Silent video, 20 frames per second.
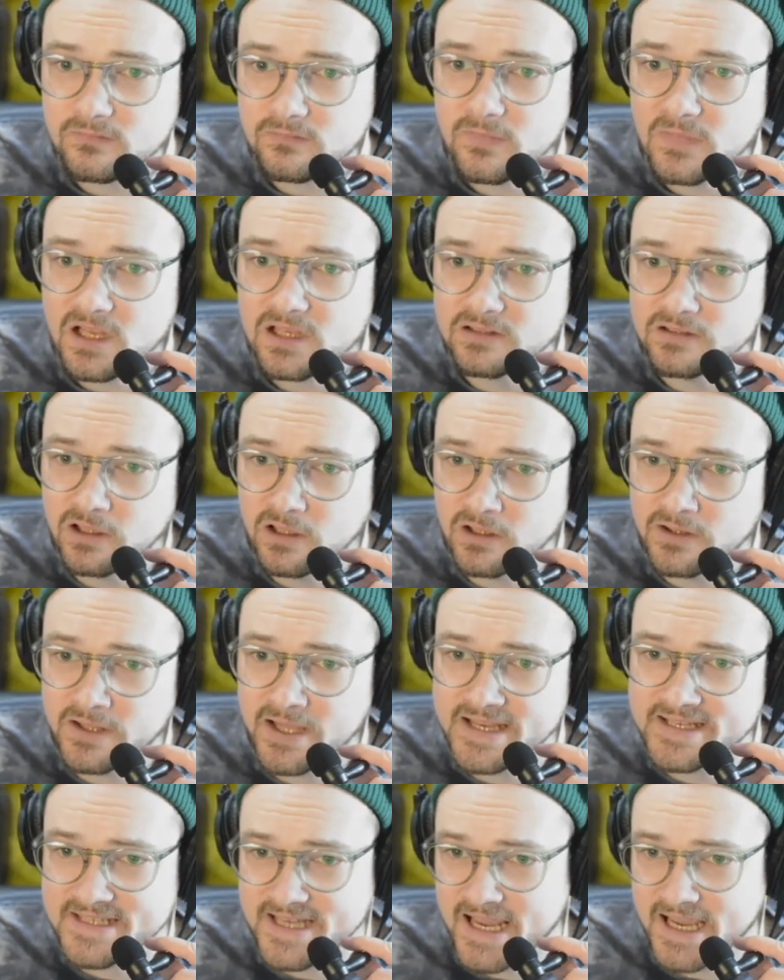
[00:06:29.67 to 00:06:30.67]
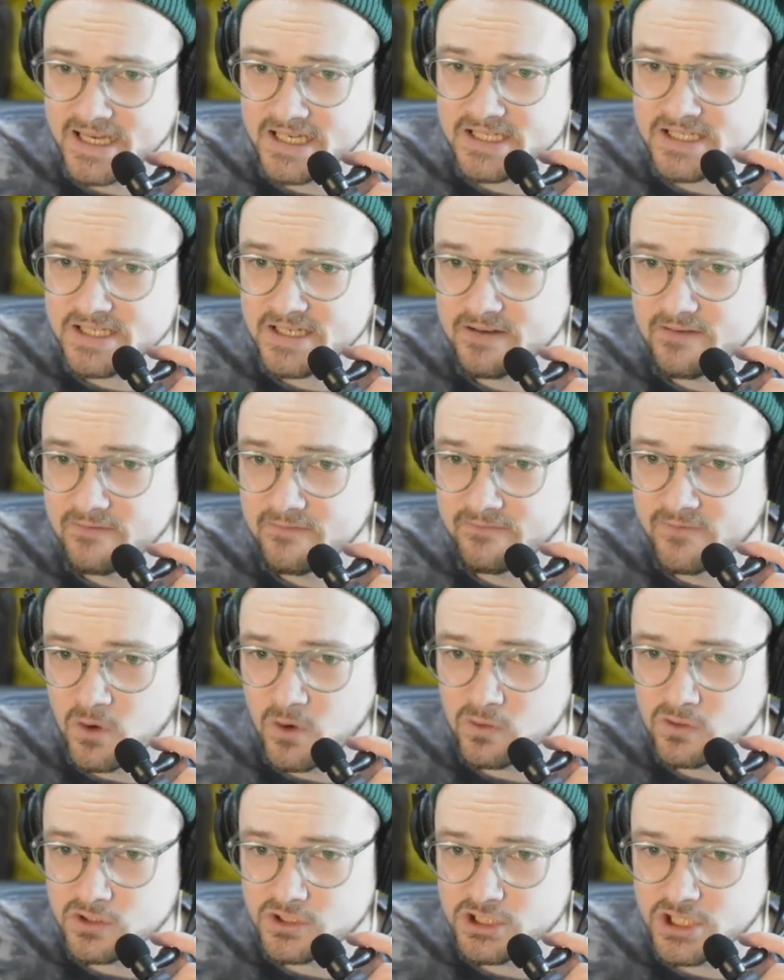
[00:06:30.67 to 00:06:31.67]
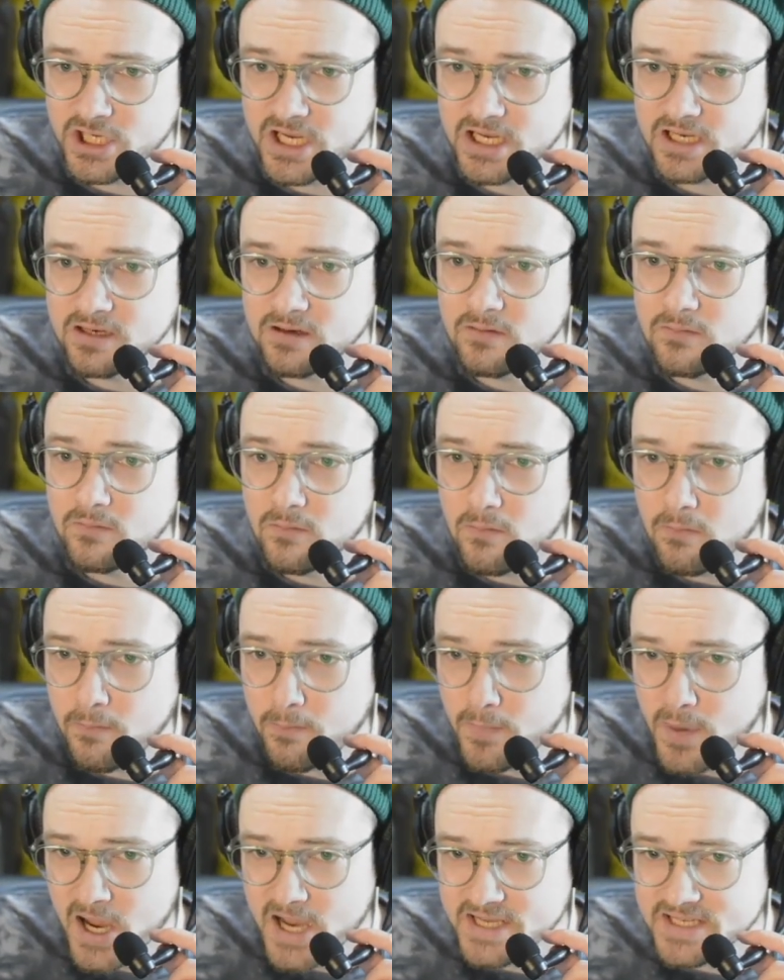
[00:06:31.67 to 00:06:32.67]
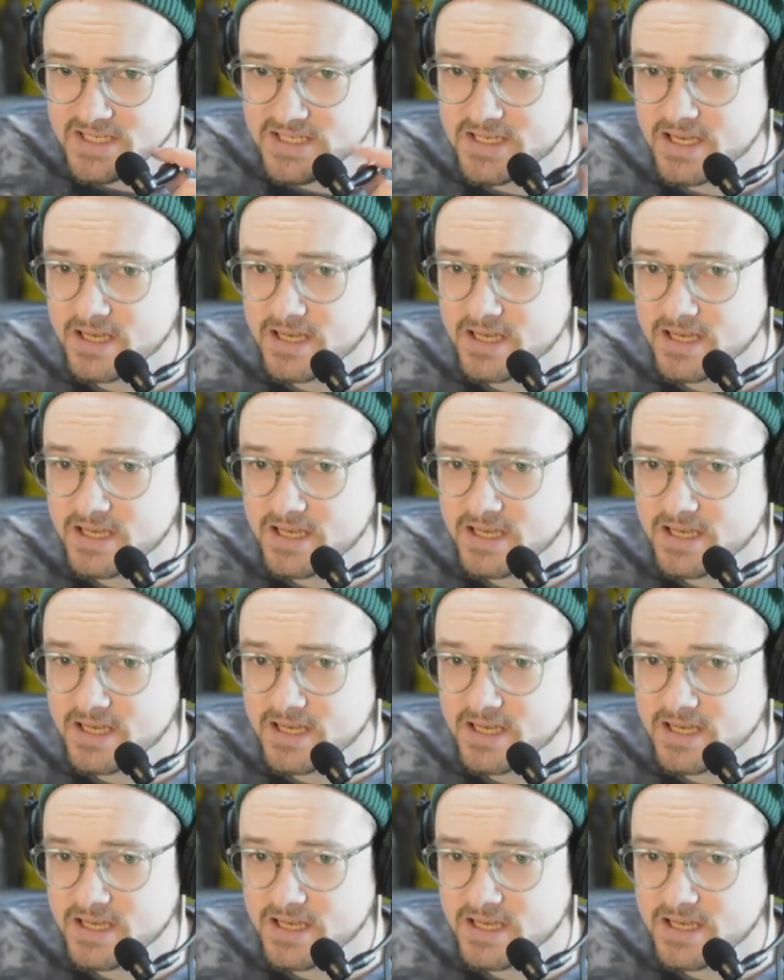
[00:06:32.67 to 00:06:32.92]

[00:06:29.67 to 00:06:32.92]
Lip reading: Lil Nas X Vocal Chain Bus.